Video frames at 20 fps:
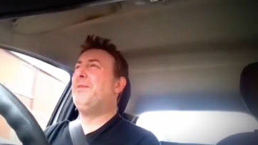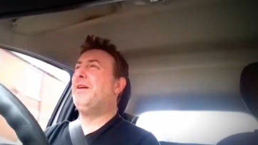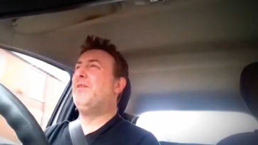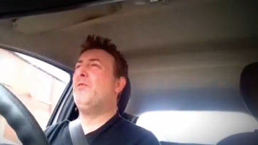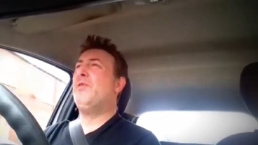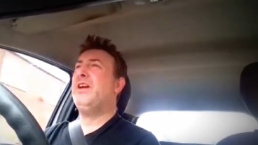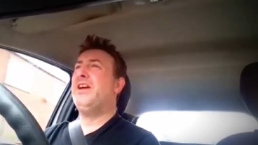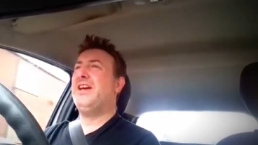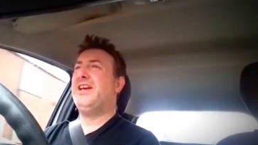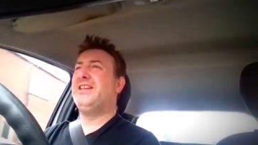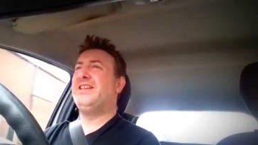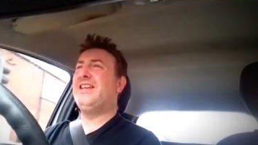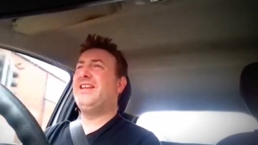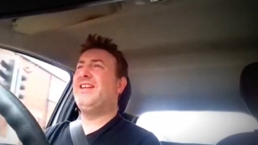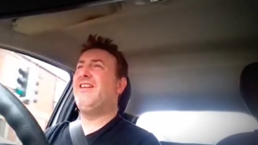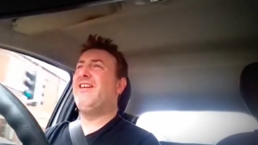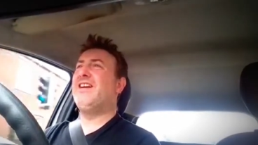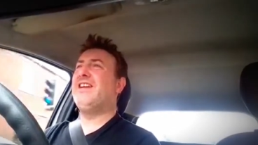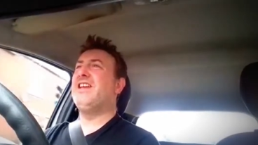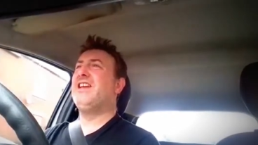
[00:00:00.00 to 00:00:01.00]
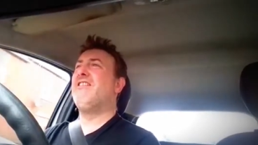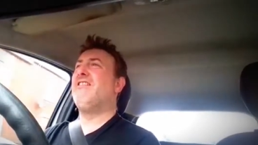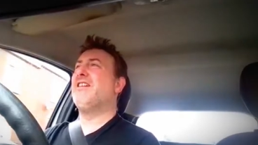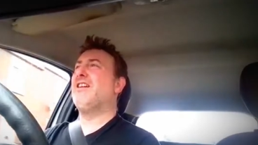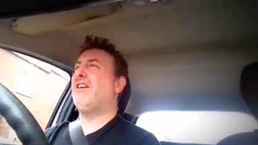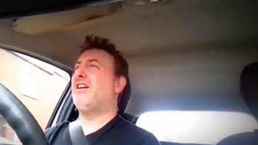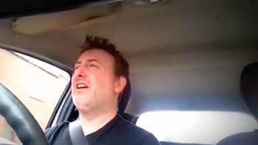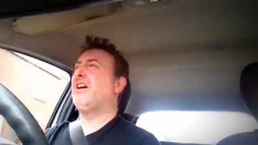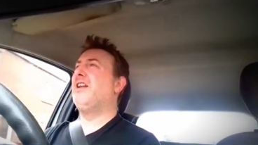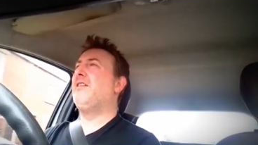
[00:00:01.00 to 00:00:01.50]
a bit weird. And I, you know,
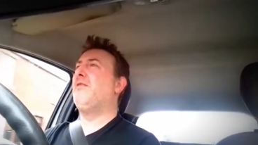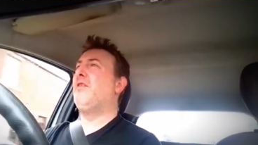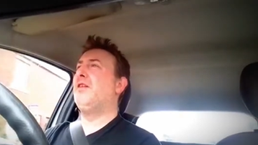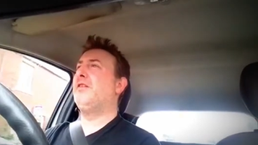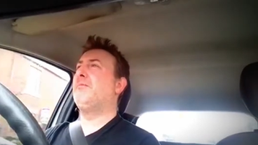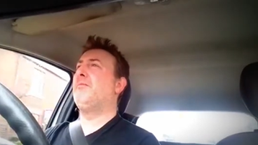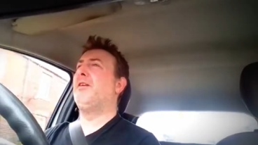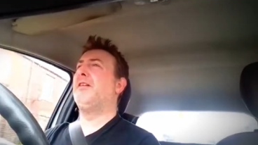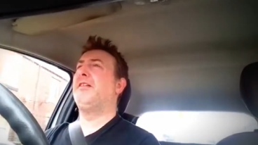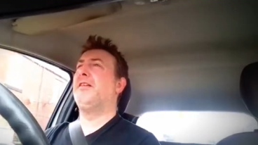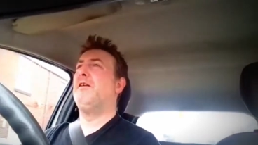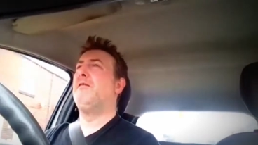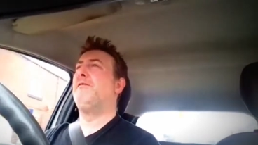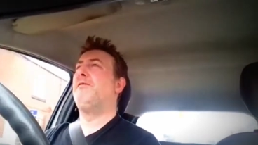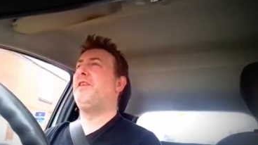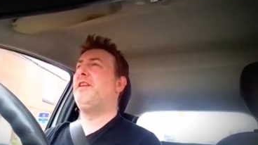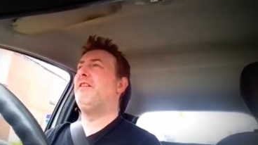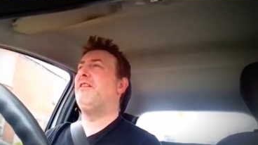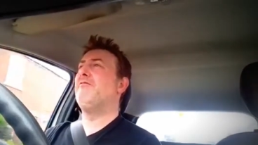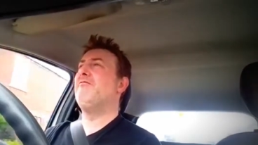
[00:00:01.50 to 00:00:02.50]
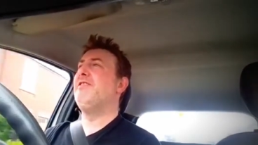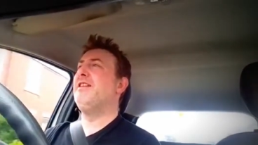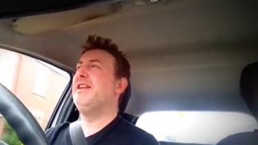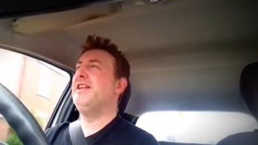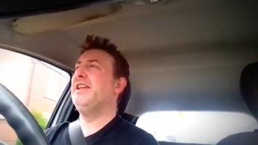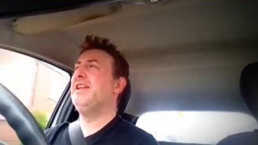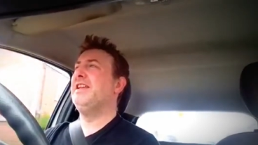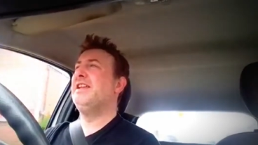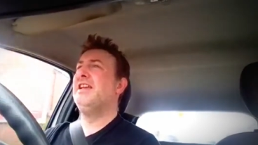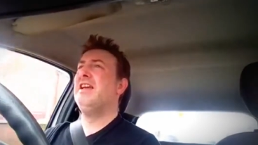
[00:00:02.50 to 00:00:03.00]
I, I kind of ask myself, did I
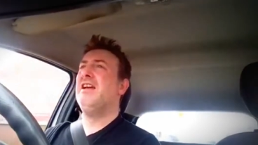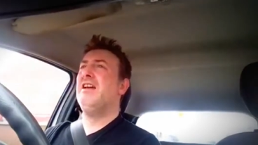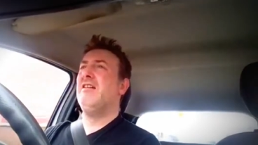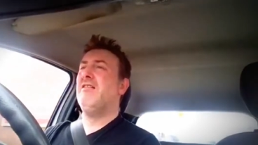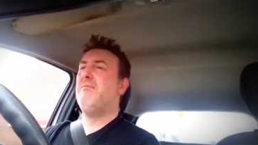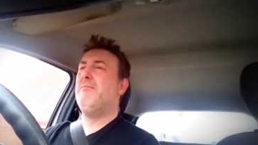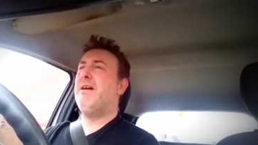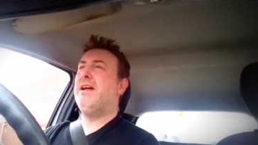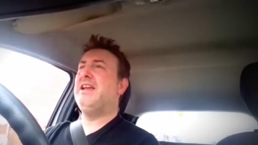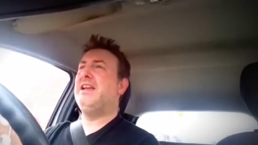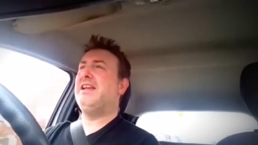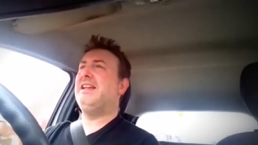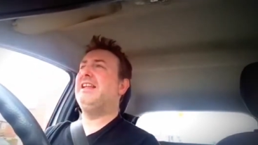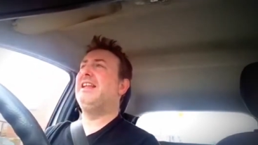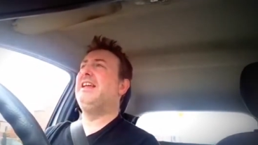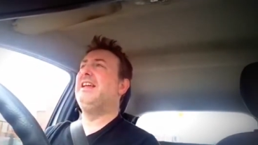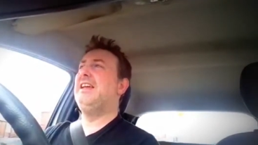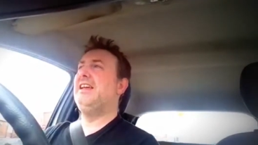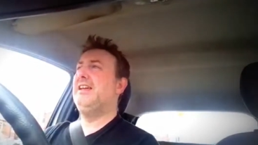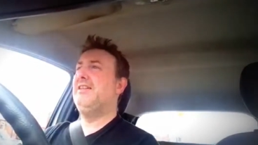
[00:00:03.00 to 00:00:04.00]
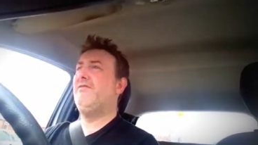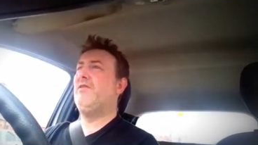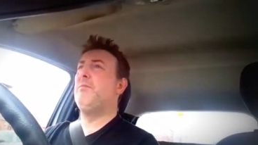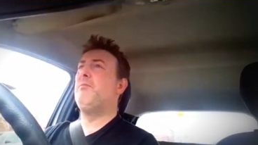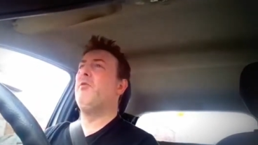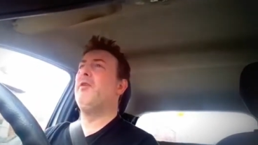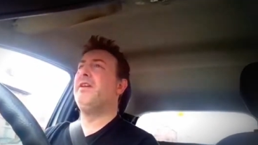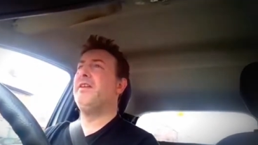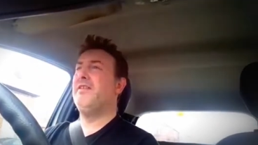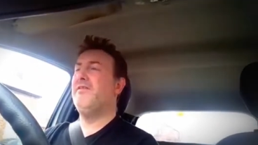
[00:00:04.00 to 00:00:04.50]
really make clear the
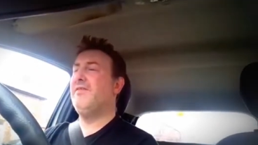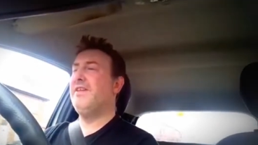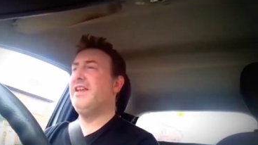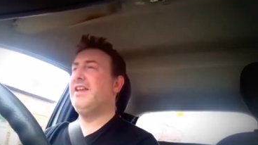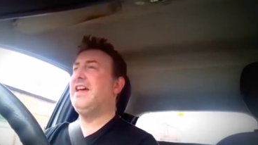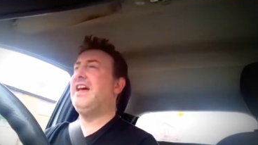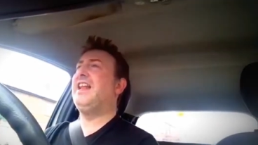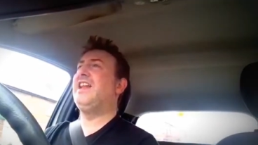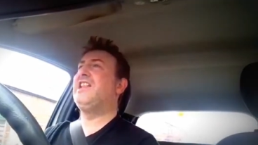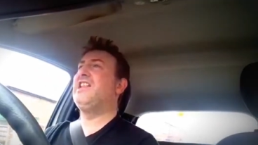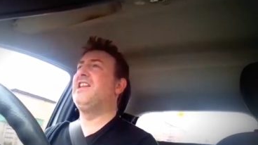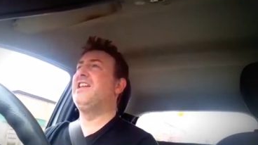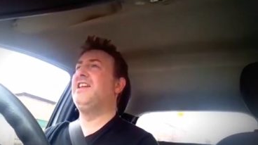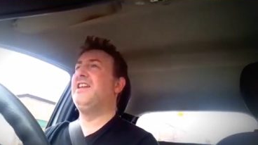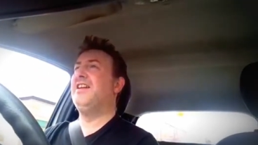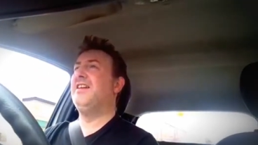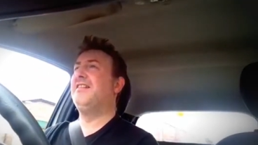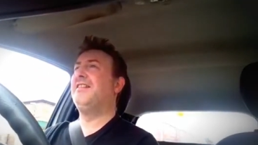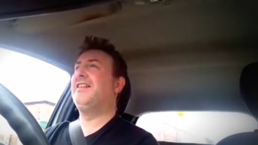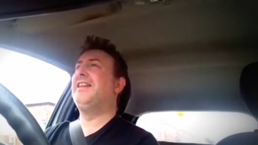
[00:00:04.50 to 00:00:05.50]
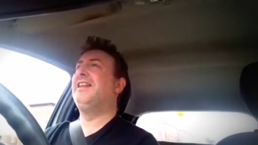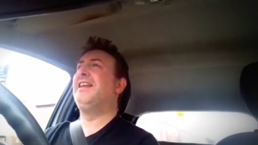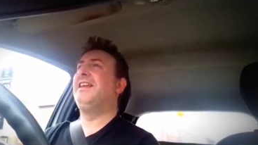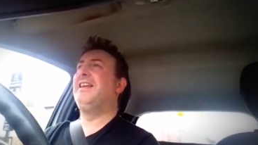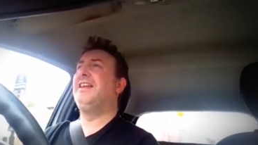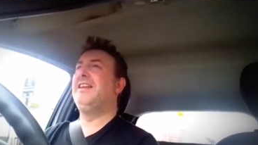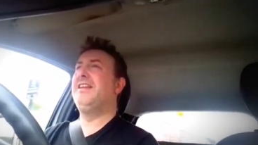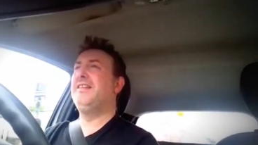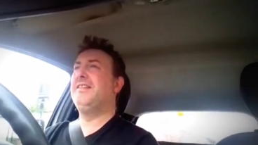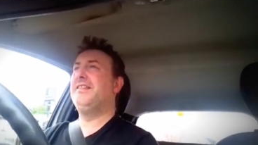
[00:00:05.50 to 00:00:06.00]
point of the analogy as
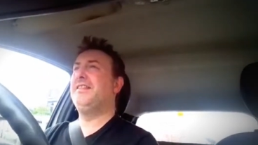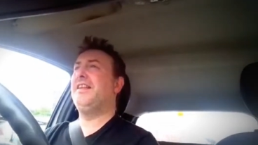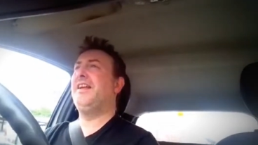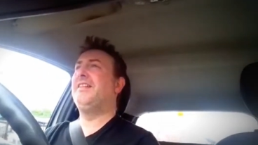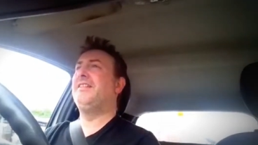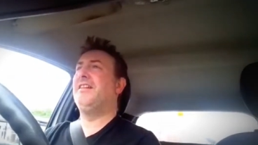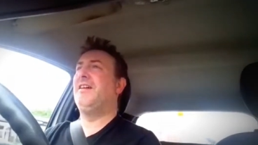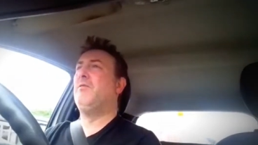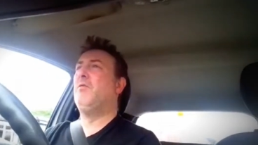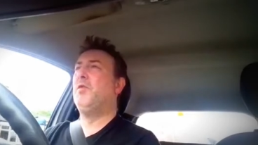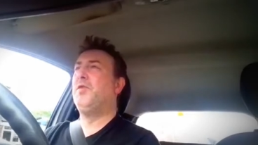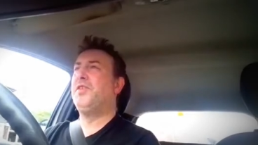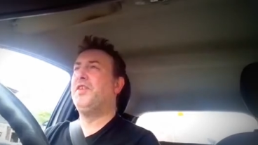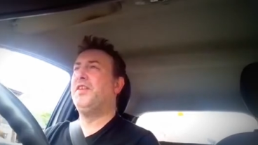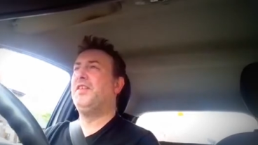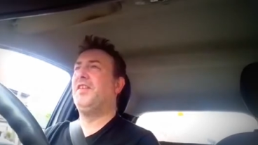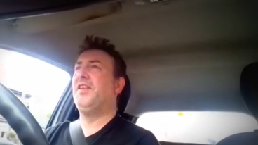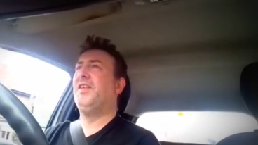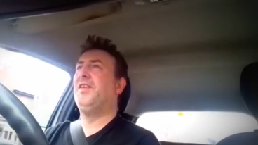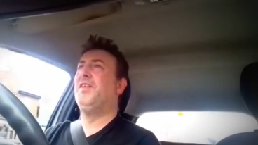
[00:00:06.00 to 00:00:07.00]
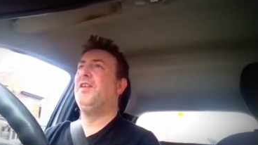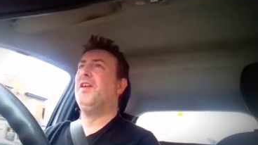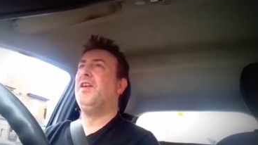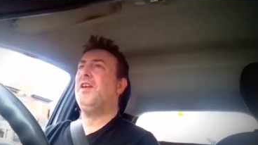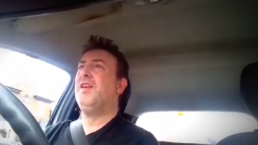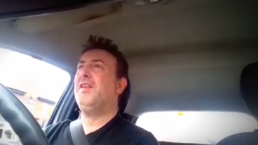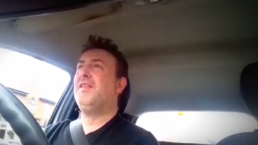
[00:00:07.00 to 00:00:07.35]
clearly as, as I wanted to?